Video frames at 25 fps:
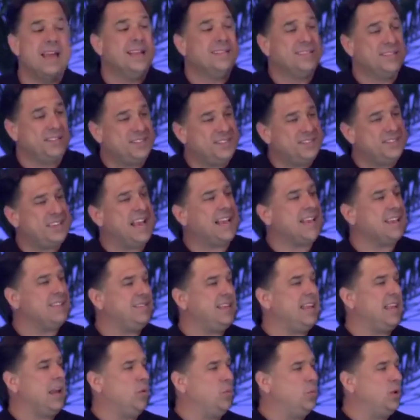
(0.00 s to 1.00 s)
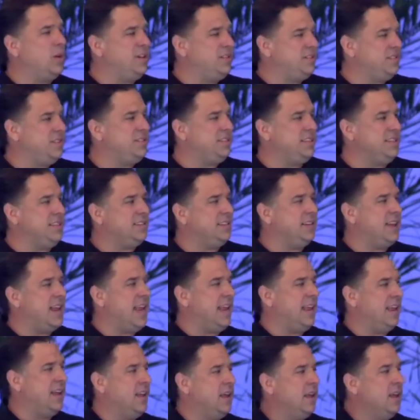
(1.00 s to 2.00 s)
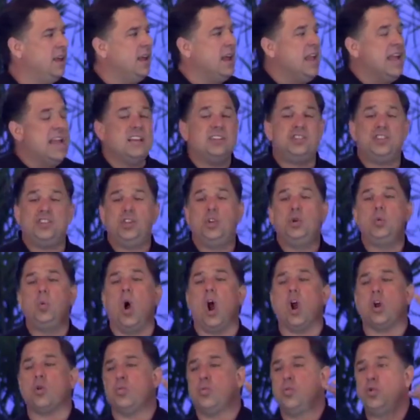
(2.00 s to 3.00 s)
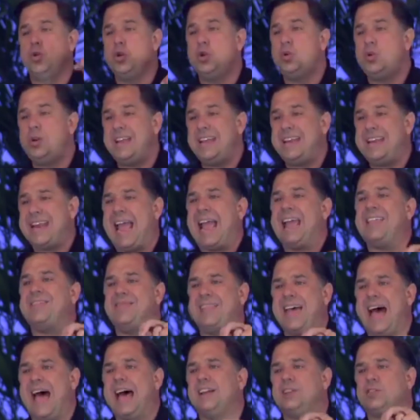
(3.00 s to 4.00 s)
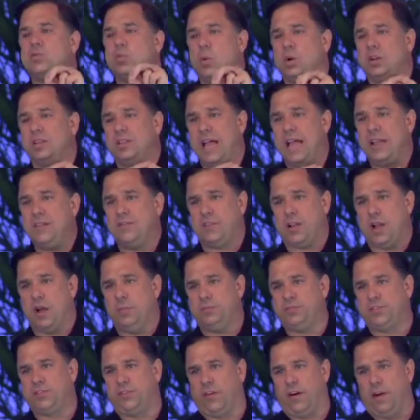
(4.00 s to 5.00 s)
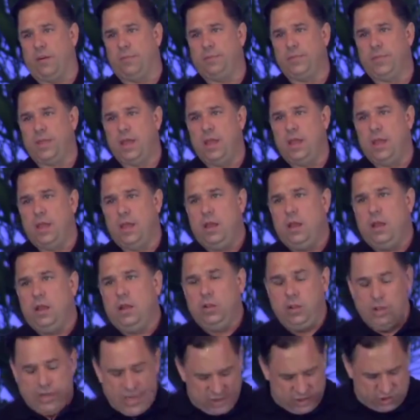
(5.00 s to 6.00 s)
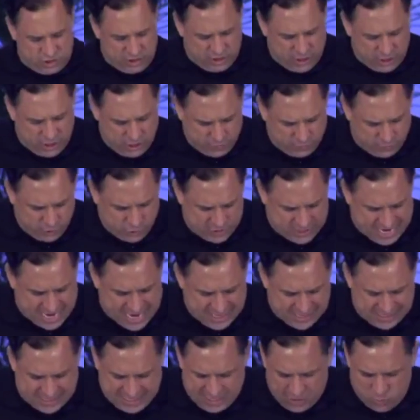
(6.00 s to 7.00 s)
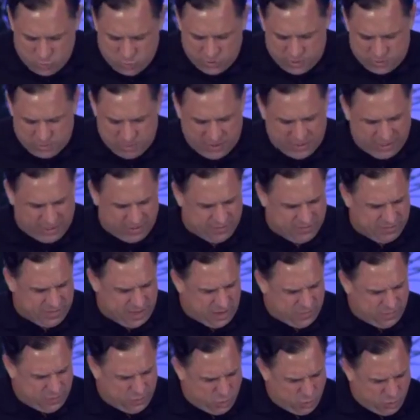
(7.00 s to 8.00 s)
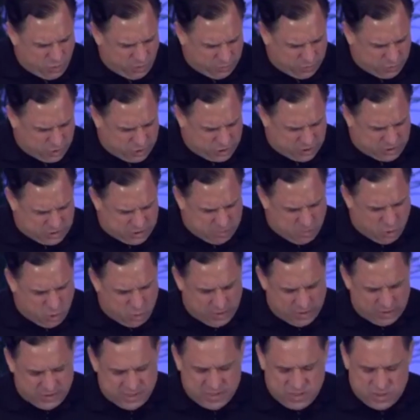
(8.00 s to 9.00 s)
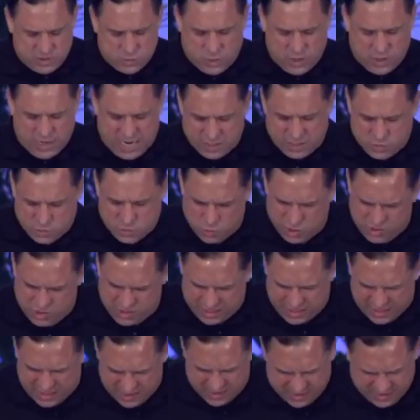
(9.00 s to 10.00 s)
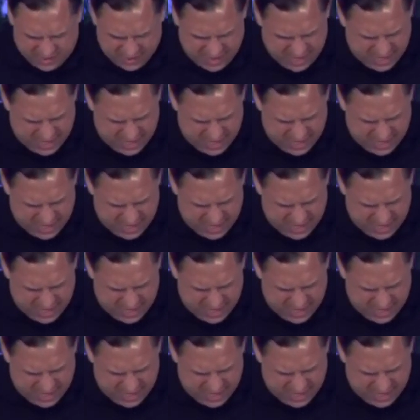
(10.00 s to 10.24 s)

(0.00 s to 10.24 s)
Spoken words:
The second thing I want us to see today is you are rooted, and that is where life comes from. Look at verse 18 with me, if you will, for just a moment. This is what God's word says.